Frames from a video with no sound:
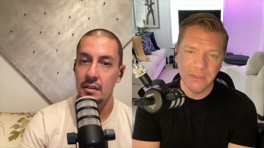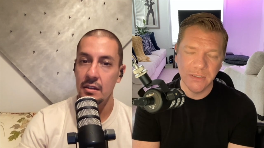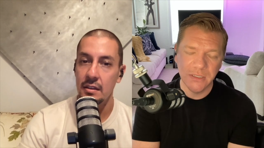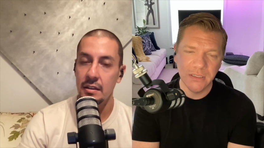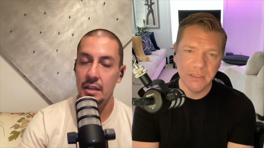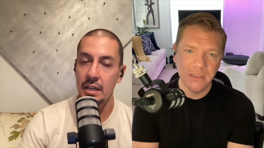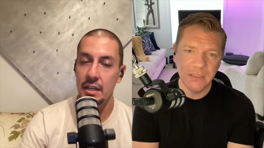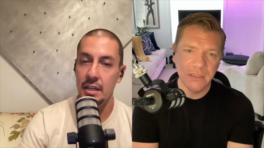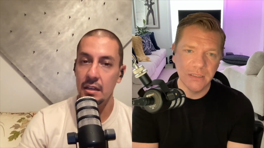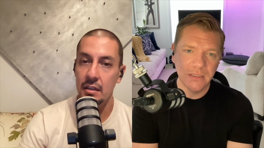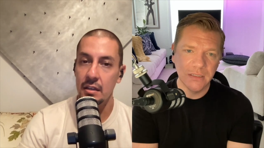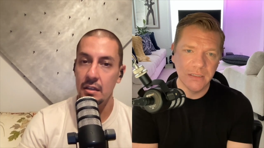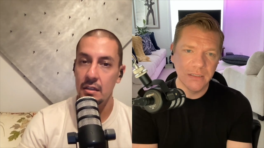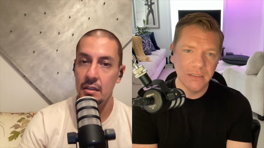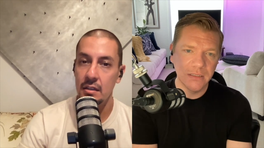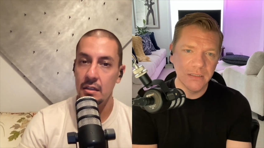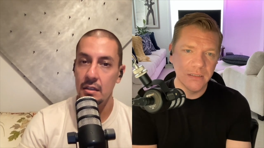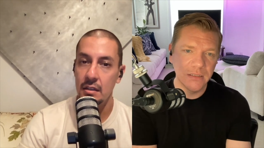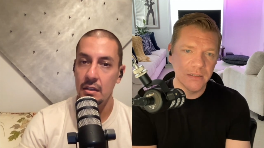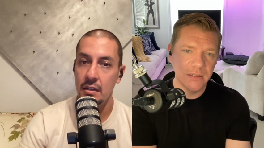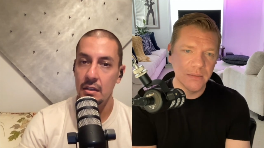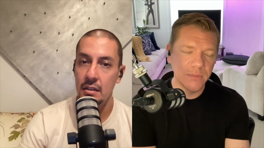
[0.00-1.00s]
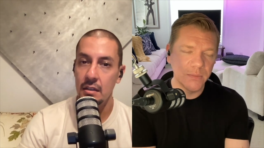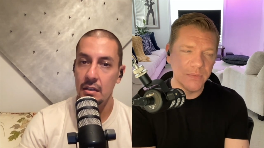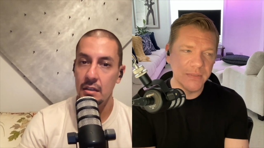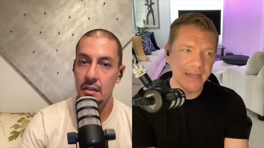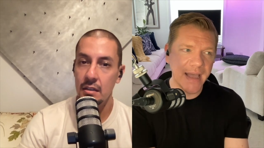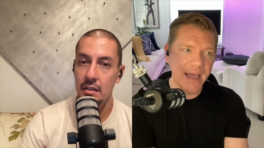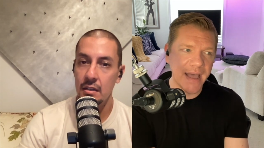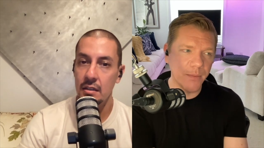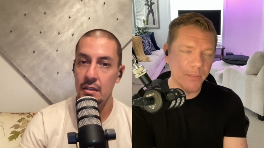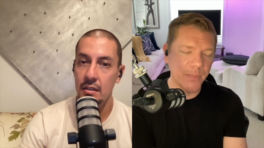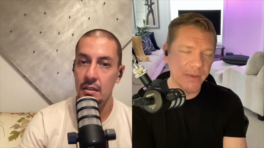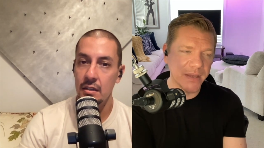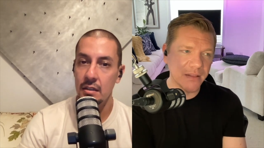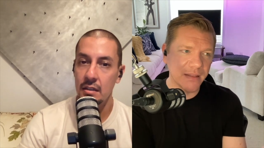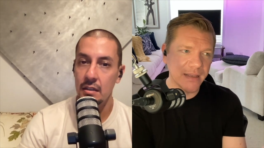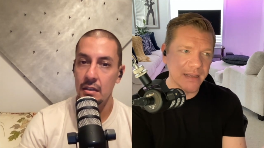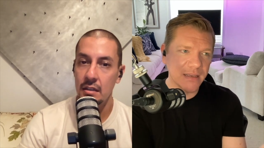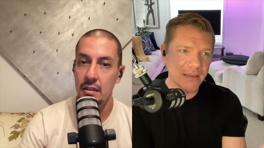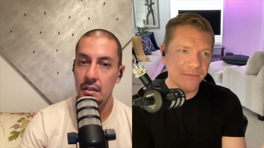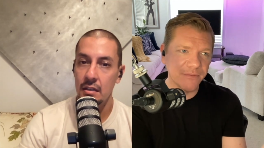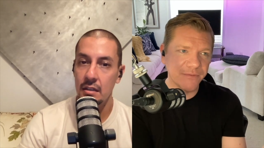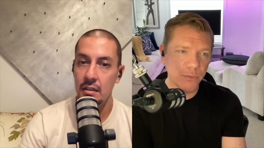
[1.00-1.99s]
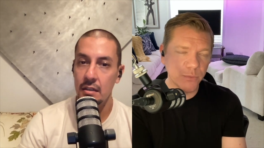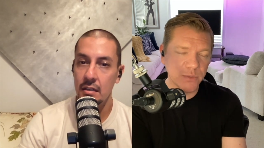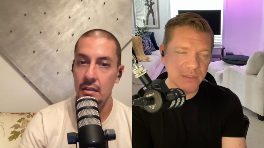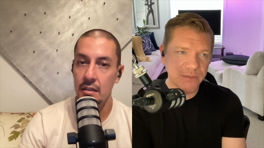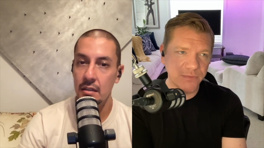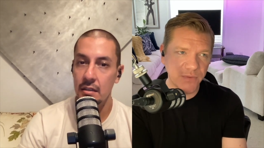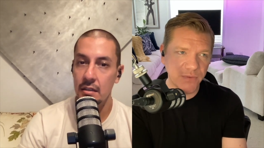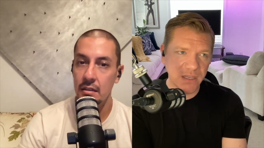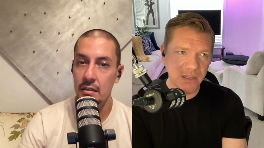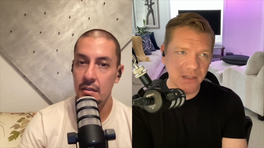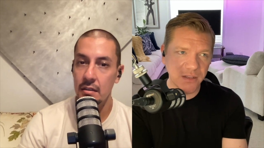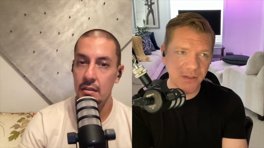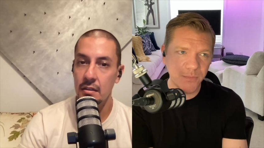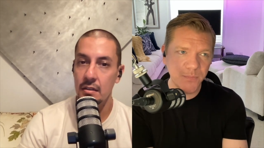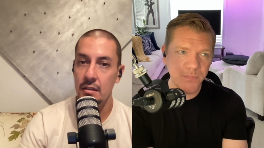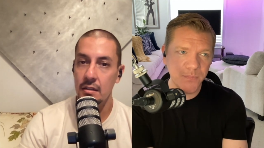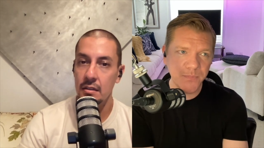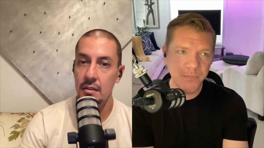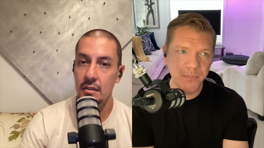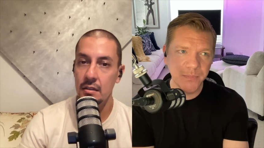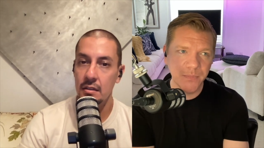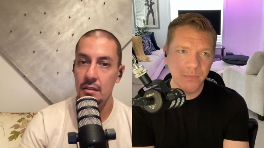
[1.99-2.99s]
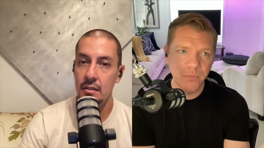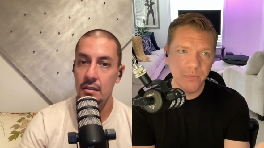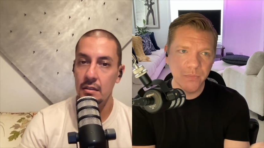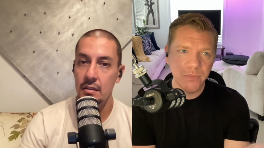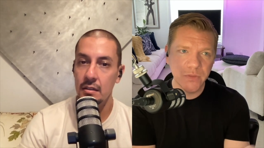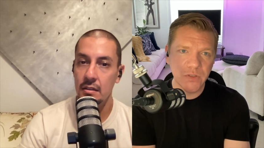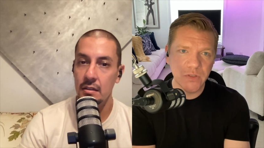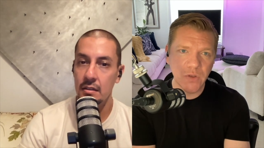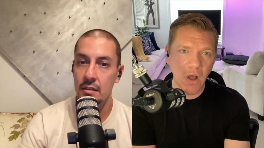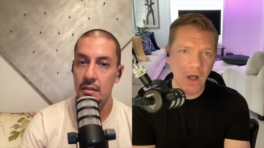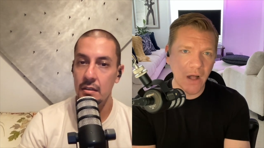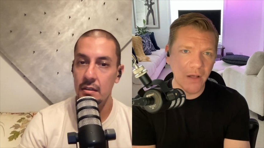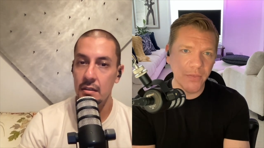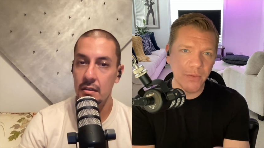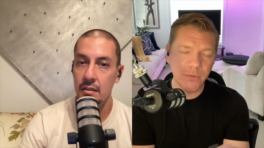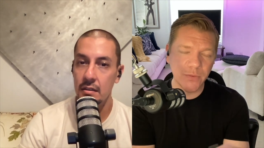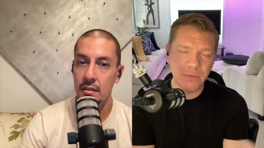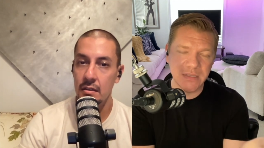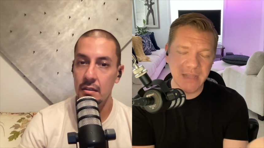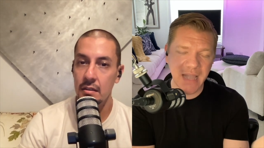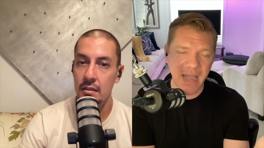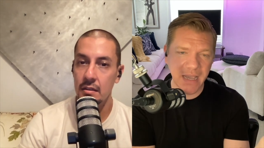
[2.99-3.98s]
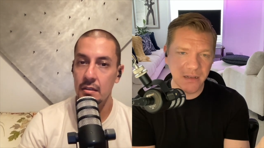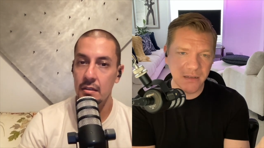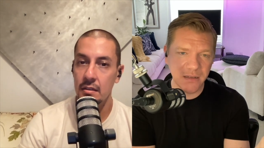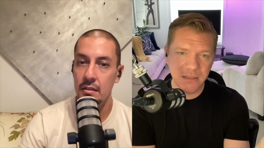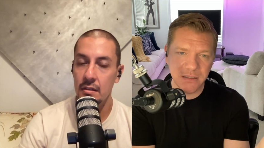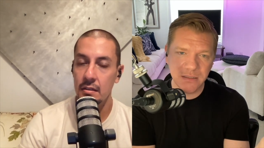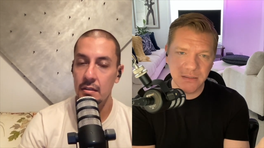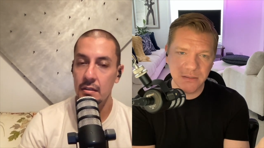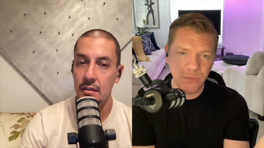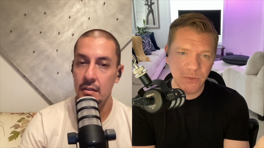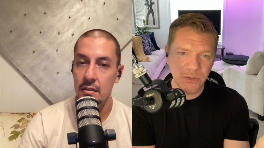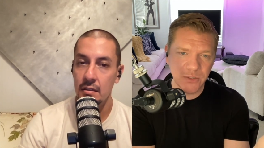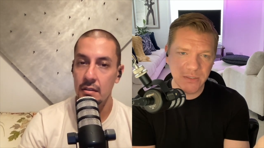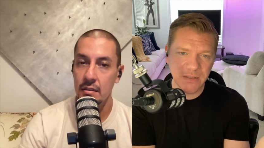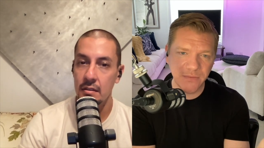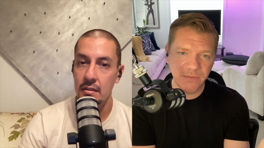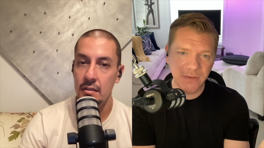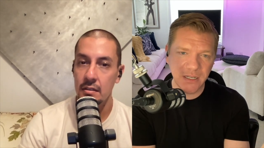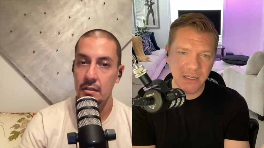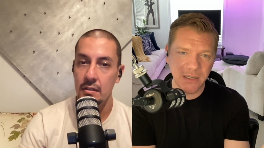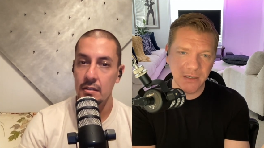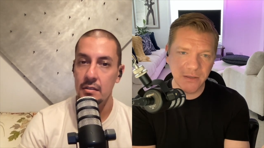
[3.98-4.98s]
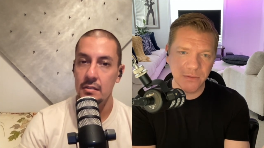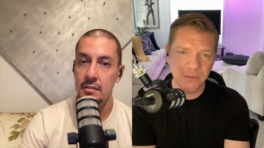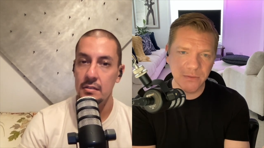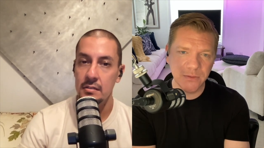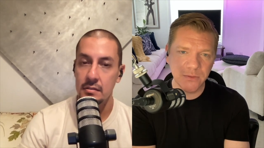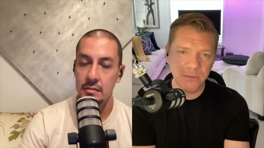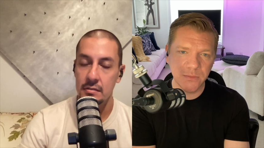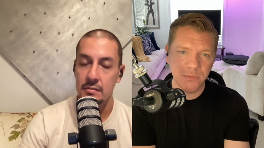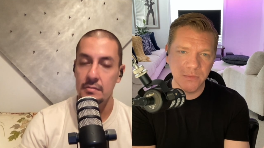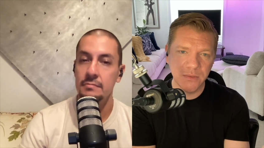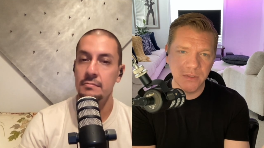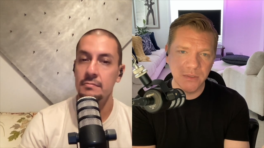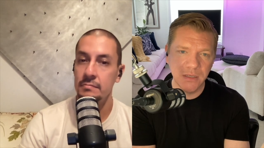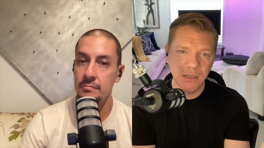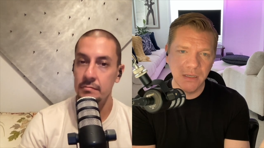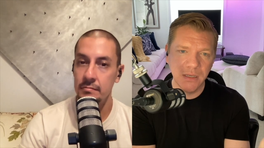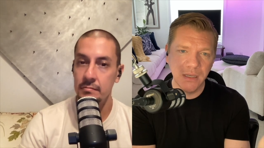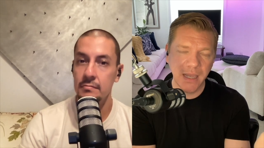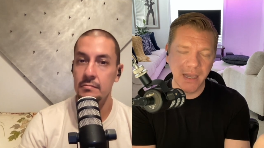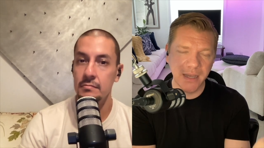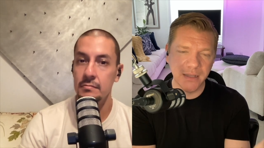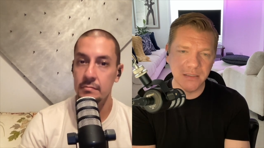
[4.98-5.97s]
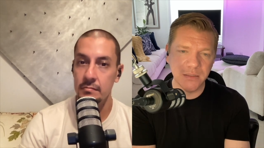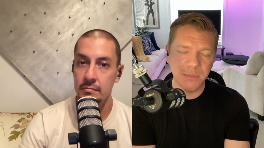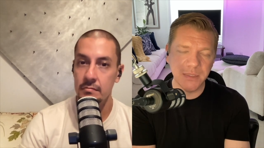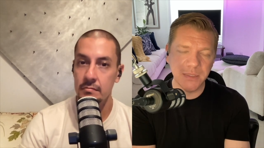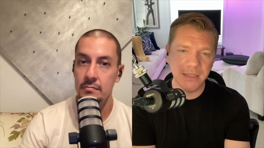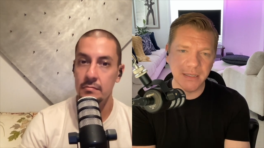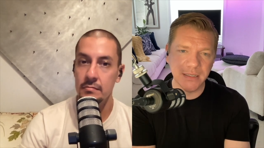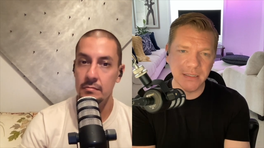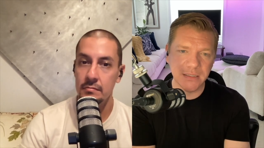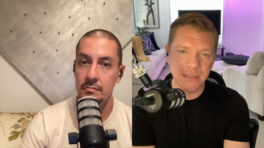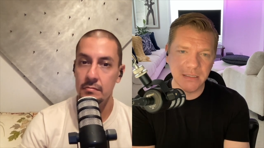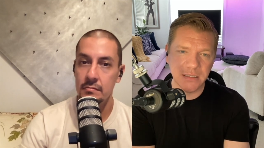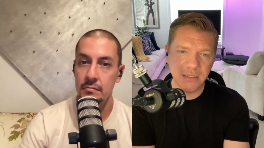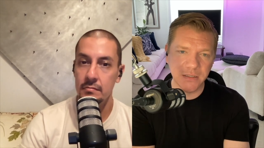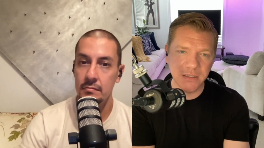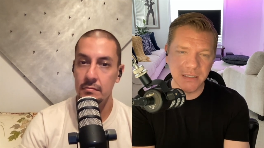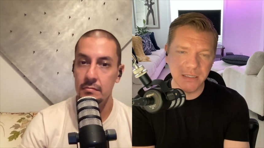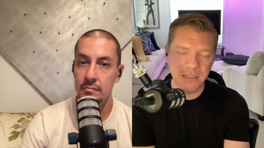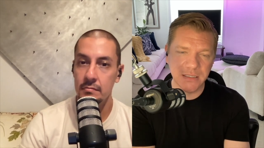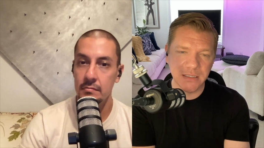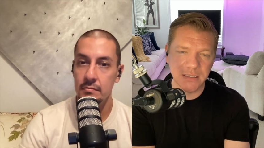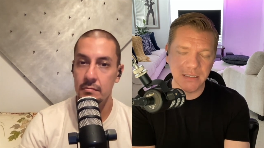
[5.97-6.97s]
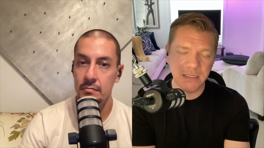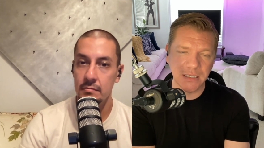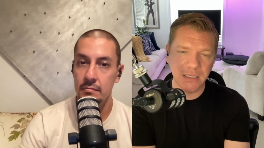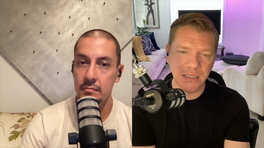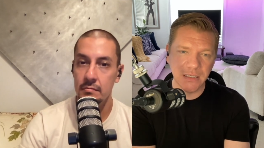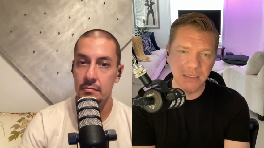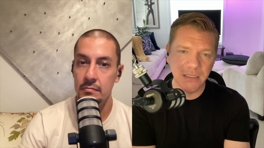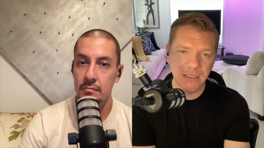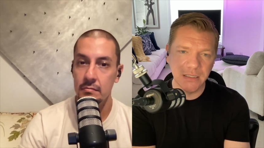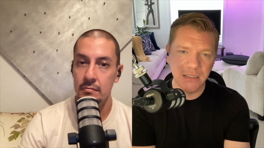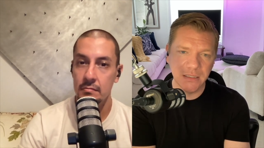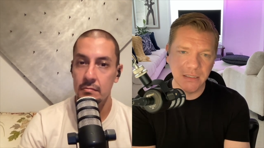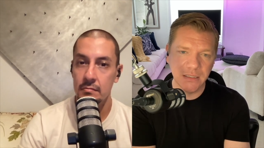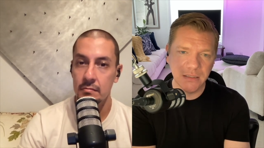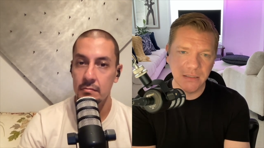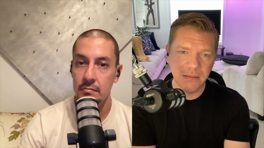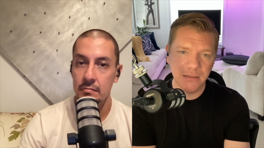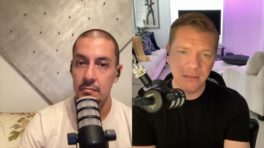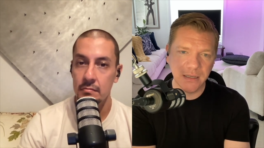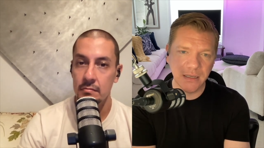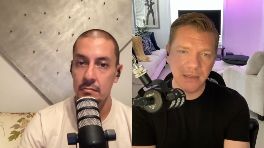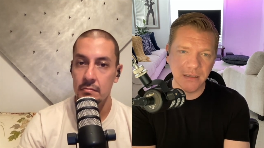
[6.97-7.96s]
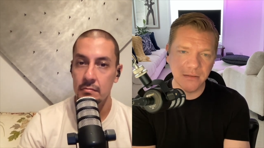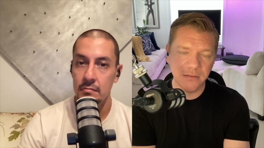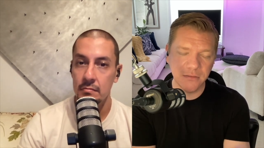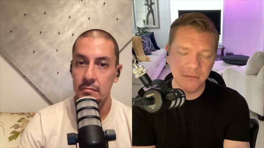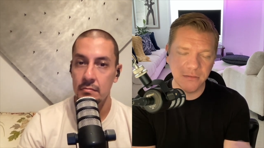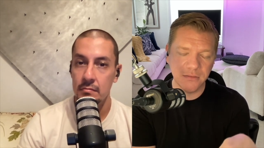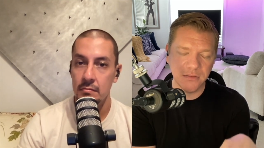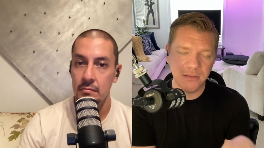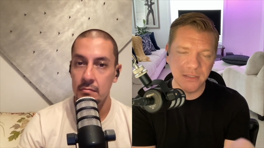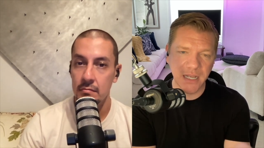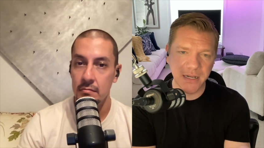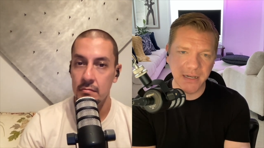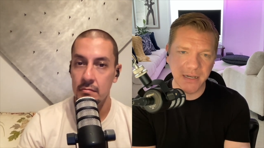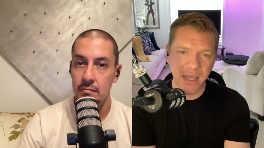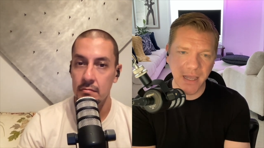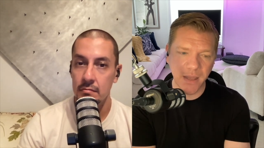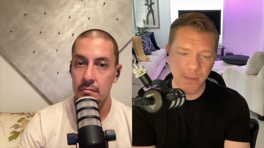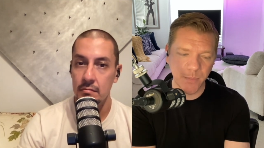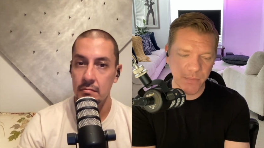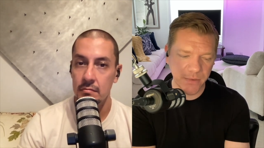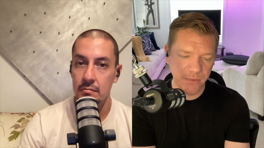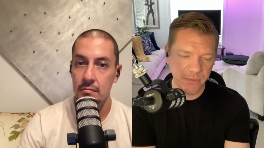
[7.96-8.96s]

Speaker 1: Yeah. Not, but like if it was film, so all those 90s music videos mm-hmm. had to be like seriously like done up.